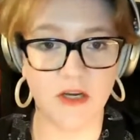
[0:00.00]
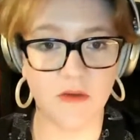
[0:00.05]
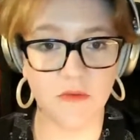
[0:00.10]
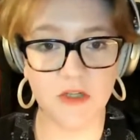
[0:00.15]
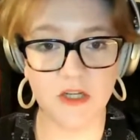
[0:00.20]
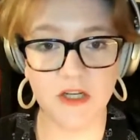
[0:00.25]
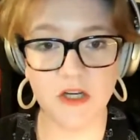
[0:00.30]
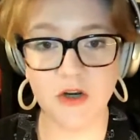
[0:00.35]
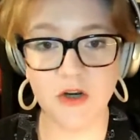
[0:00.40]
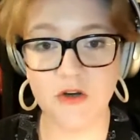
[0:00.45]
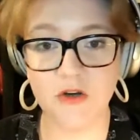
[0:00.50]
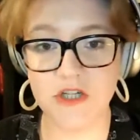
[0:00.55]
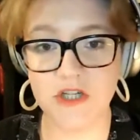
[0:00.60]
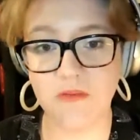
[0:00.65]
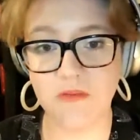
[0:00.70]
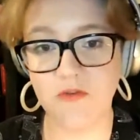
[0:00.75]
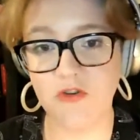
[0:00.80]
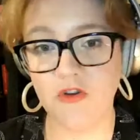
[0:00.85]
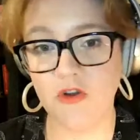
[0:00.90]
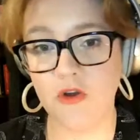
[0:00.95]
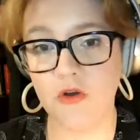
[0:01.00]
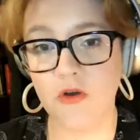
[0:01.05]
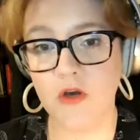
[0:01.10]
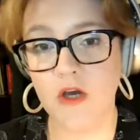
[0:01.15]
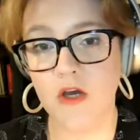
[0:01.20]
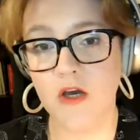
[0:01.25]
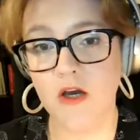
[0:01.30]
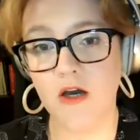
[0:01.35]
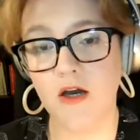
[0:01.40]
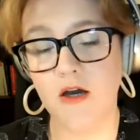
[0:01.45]
I would encourage him to
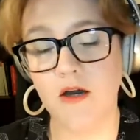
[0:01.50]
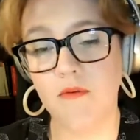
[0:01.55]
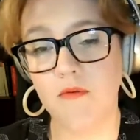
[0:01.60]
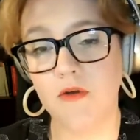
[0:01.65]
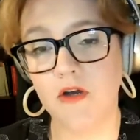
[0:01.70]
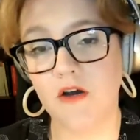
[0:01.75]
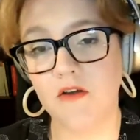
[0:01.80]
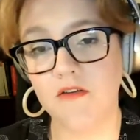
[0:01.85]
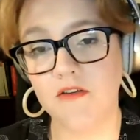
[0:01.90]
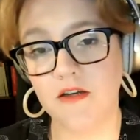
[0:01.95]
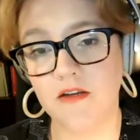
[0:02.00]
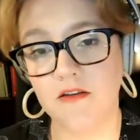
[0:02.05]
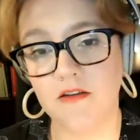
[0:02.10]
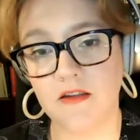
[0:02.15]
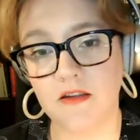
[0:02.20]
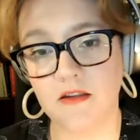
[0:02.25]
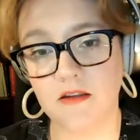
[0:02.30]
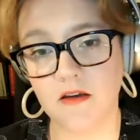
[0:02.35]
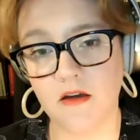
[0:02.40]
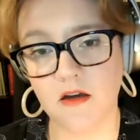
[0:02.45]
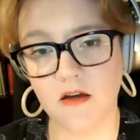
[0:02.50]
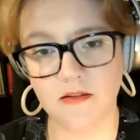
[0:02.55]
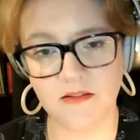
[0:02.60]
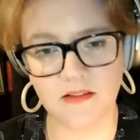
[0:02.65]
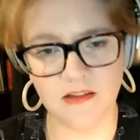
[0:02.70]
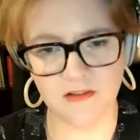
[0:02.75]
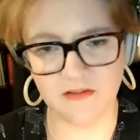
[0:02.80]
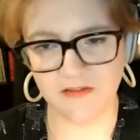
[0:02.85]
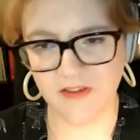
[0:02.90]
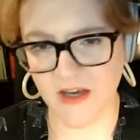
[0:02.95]
contact the
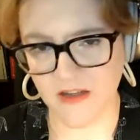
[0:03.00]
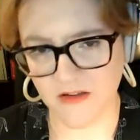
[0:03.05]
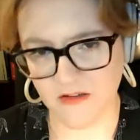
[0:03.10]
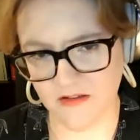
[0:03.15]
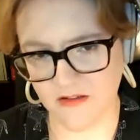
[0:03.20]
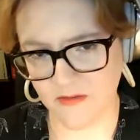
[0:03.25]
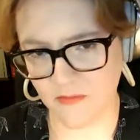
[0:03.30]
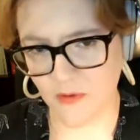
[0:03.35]
DFAT,